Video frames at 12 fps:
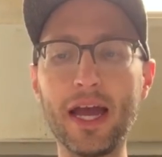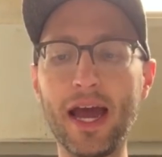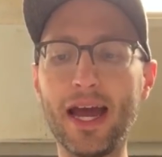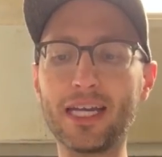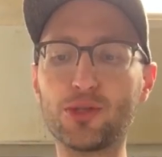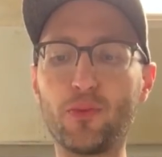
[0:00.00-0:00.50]

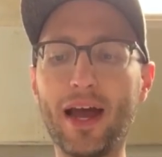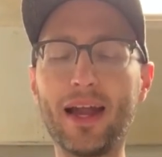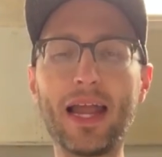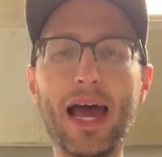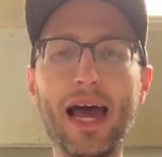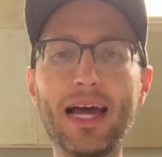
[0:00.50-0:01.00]
as
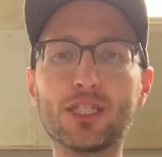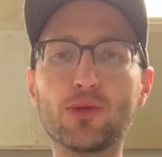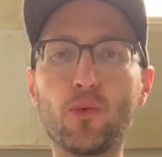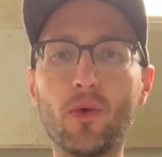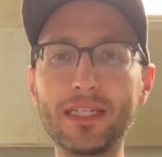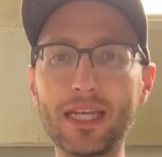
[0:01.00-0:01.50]
well as
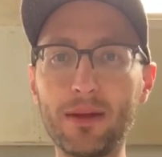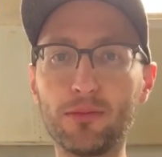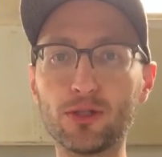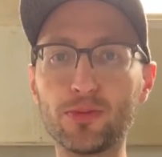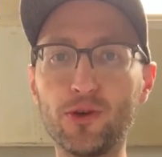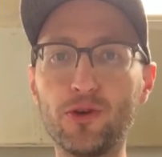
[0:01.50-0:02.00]
1
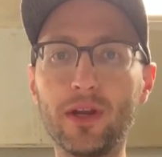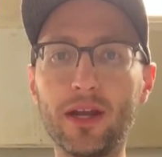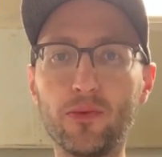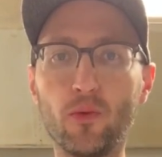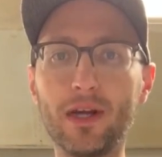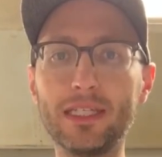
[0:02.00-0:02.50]
tablespoon
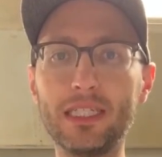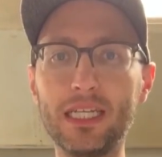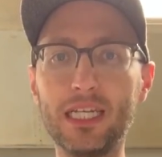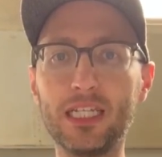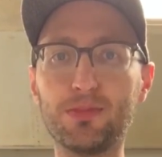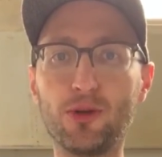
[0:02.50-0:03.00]
and 1
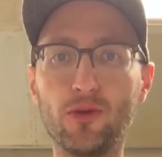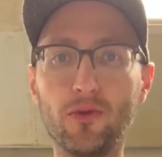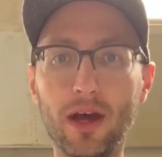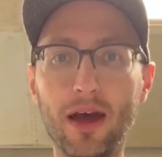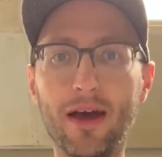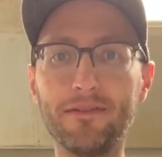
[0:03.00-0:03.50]
teaspoon
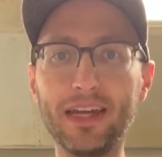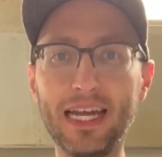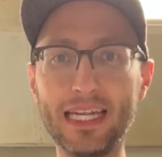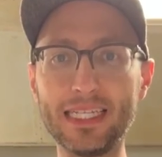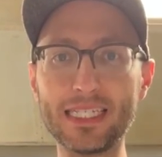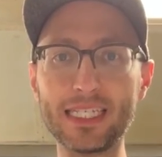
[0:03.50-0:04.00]
of
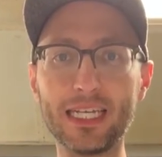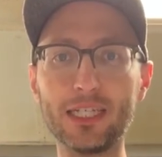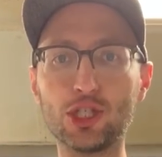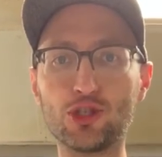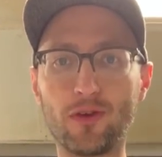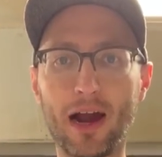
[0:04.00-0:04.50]

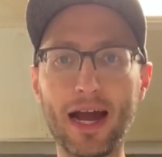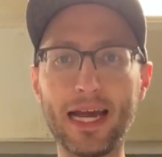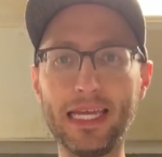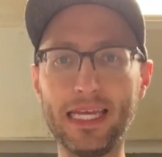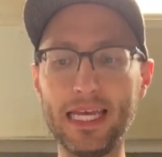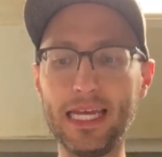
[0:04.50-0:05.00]
instant dry
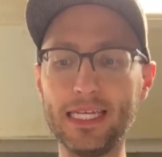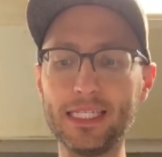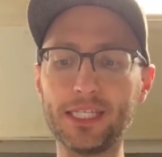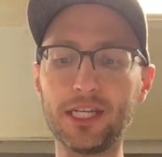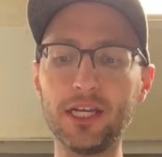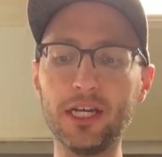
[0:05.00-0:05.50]

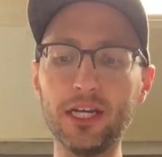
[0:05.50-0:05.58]
yeast.